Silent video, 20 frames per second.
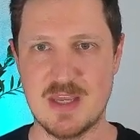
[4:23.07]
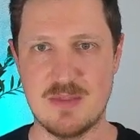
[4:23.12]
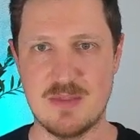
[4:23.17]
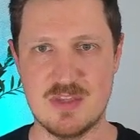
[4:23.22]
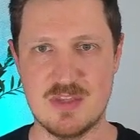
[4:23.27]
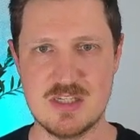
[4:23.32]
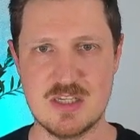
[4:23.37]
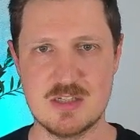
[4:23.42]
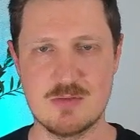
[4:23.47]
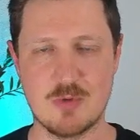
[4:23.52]
And
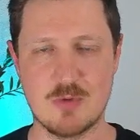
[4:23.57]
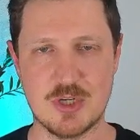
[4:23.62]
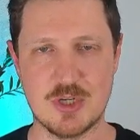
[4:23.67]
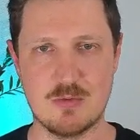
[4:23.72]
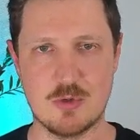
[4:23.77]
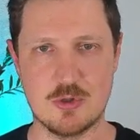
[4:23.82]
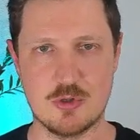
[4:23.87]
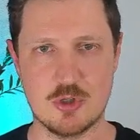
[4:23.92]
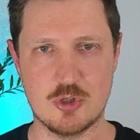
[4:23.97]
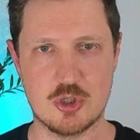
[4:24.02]
this is what
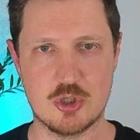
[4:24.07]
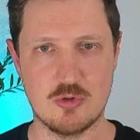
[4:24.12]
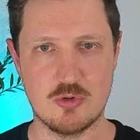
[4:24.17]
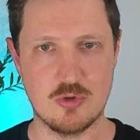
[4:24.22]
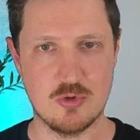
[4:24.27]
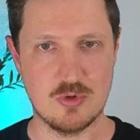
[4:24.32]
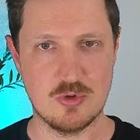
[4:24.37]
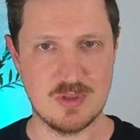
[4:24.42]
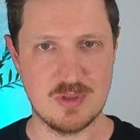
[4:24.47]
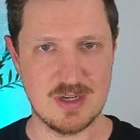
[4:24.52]
I want to show
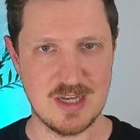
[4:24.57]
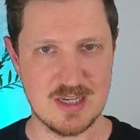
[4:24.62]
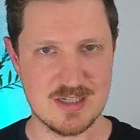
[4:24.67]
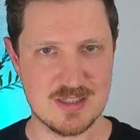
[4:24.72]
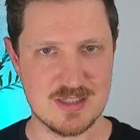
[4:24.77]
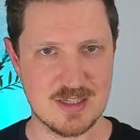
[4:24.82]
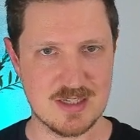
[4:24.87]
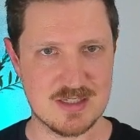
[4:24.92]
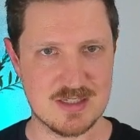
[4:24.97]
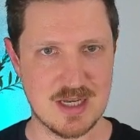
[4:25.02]
you in the
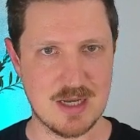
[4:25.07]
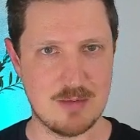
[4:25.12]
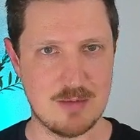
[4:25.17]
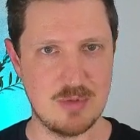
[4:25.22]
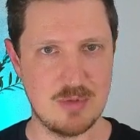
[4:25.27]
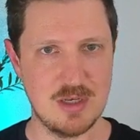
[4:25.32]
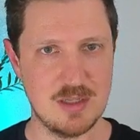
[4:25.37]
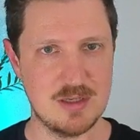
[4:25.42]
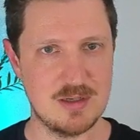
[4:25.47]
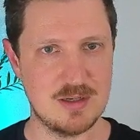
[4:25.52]
next
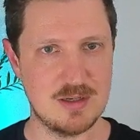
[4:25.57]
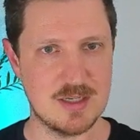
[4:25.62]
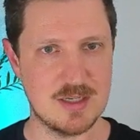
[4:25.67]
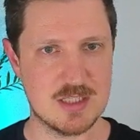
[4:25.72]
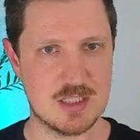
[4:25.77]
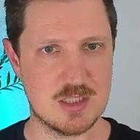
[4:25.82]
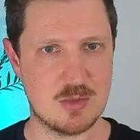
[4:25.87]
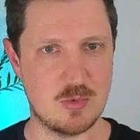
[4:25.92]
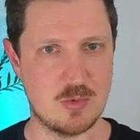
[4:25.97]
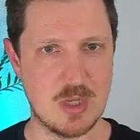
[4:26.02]
example in
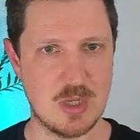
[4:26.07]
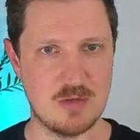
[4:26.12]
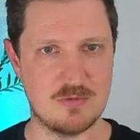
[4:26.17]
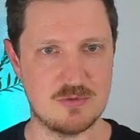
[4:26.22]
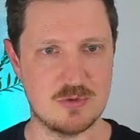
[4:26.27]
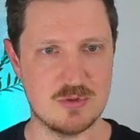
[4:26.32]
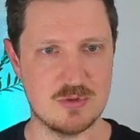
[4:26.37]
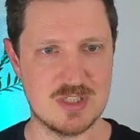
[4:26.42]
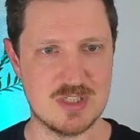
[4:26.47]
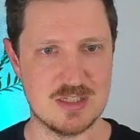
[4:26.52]
lines
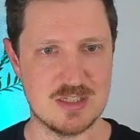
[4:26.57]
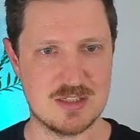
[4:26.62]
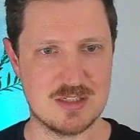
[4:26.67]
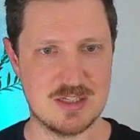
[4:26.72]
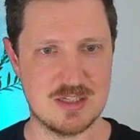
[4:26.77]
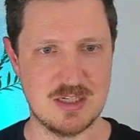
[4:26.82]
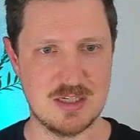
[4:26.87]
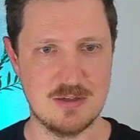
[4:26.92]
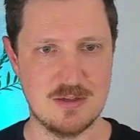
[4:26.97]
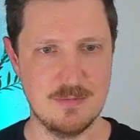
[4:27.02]
12 to
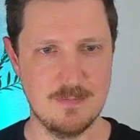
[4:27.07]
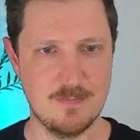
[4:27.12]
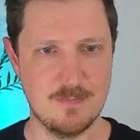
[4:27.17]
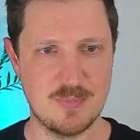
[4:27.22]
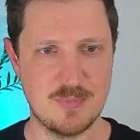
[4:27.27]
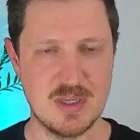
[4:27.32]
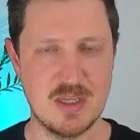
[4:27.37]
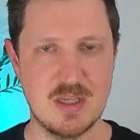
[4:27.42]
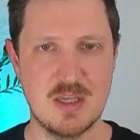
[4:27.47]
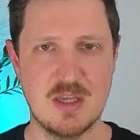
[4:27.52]
16.
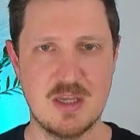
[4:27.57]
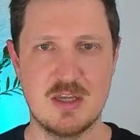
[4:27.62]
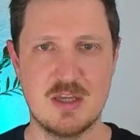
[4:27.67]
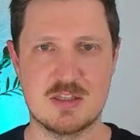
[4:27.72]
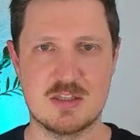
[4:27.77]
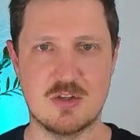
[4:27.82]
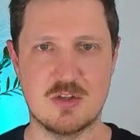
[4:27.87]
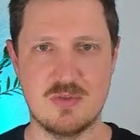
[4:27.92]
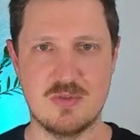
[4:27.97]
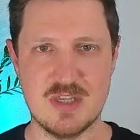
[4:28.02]

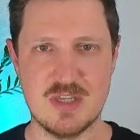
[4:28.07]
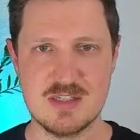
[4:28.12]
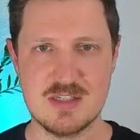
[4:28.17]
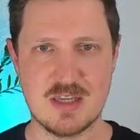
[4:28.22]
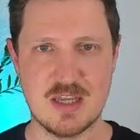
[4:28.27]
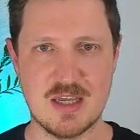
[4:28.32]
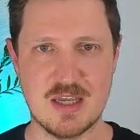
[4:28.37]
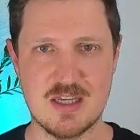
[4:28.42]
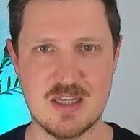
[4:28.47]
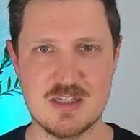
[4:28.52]
So in this
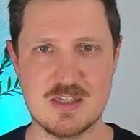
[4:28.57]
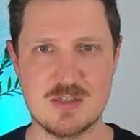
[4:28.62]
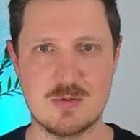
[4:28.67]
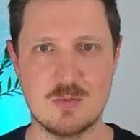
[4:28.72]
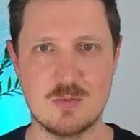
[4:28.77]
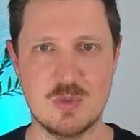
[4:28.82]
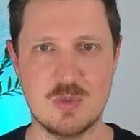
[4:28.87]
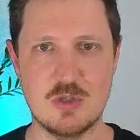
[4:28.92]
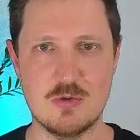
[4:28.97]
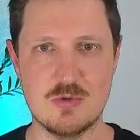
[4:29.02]

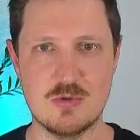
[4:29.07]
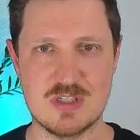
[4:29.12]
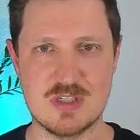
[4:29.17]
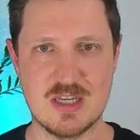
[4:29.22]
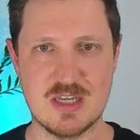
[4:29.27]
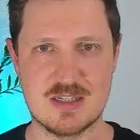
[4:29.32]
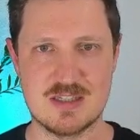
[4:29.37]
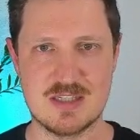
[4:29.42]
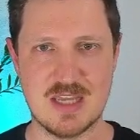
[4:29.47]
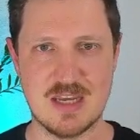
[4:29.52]
case, we
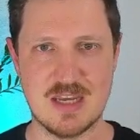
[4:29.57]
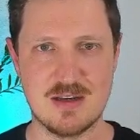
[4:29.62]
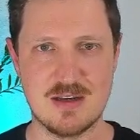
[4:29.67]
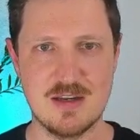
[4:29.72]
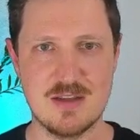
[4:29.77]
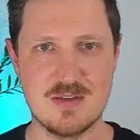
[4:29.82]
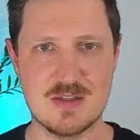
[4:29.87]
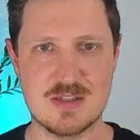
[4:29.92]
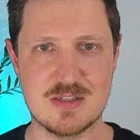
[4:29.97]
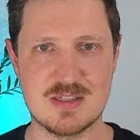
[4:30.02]
use
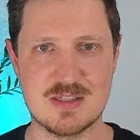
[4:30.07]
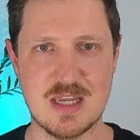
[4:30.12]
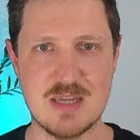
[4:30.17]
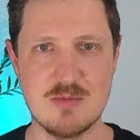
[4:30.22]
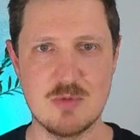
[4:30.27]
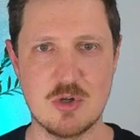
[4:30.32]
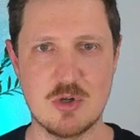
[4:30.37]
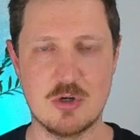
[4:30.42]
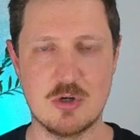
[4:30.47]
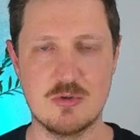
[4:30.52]
exactly the
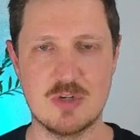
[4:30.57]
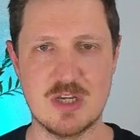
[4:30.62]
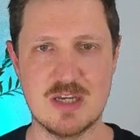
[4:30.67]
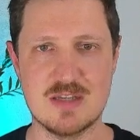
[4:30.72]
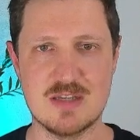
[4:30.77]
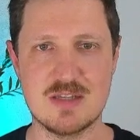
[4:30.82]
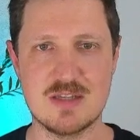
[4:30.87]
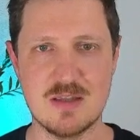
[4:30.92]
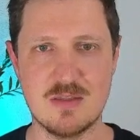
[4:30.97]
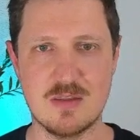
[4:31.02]
same code
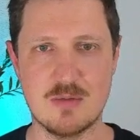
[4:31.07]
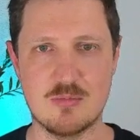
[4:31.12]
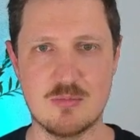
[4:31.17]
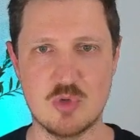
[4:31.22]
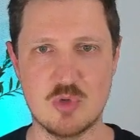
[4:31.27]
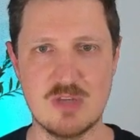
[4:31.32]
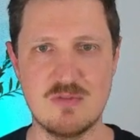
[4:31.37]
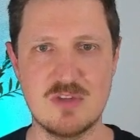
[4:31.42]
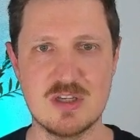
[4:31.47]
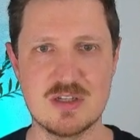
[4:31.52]
as in the
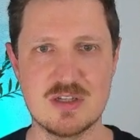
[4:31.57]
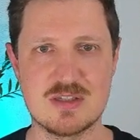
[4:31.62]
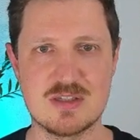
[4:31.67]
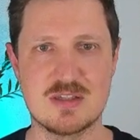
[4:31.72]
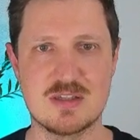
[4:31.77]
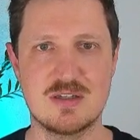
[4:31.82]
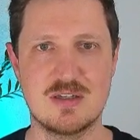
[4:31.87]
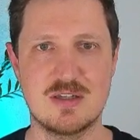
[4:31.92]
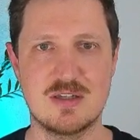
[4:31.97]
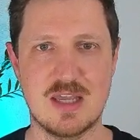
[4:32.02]

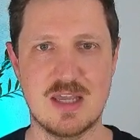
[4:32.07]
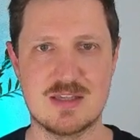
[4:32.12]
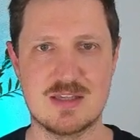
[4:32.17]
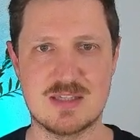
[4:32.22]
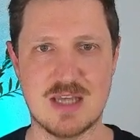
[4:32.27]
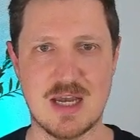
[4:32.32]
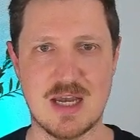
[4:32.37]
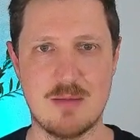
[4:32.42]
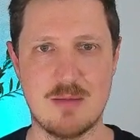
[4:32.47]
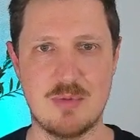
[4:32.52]
previous
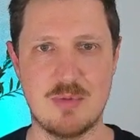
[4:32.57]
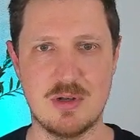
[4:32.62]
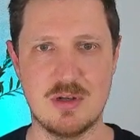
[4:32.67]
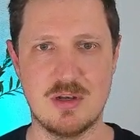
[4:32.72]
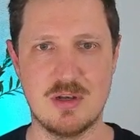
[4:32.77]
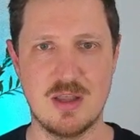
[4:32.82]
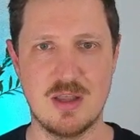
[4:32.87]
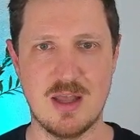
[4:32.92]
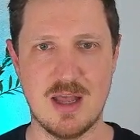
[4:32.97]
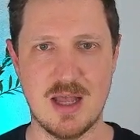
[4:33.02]

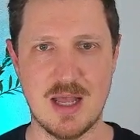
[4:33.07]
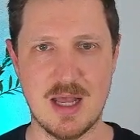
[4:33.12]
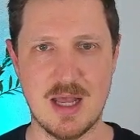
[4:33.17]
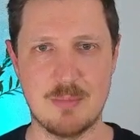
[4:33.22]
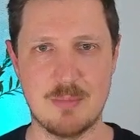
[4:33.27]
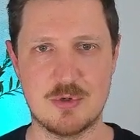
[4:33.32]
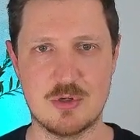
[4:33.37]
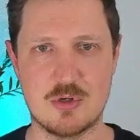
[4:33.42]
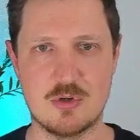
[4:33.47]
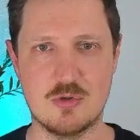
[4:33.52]
example
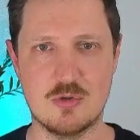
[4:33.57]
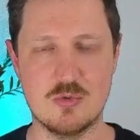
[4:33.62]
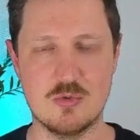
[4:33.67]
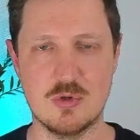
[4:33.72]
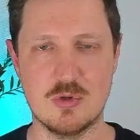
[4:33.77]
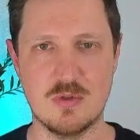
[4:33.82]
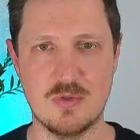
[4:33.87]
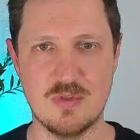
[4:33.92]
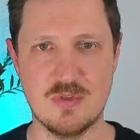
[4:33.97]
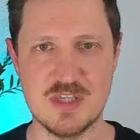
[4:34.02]
up
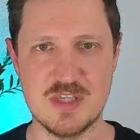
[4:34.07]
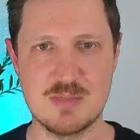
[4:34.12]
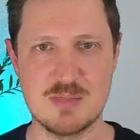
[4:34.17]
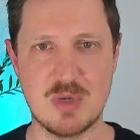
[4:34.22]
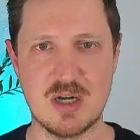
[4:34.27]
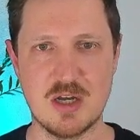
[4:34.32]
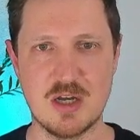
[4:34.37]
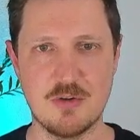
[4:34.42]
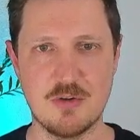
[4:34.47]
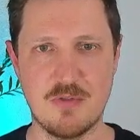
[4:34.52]
to this
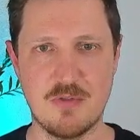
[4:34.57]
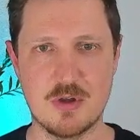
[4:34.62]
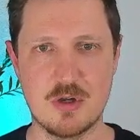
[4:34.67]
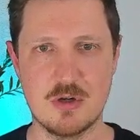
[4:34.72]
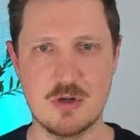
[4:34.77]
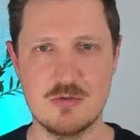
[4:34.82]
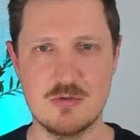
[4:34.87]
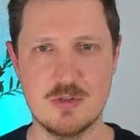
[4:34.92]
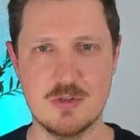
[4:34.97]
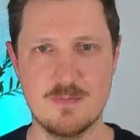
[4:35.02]
part of the
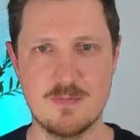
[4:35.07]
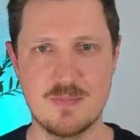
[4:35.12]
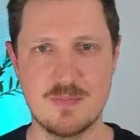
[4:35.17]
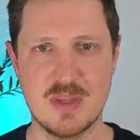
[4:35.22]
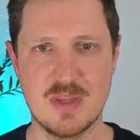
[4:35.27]
code.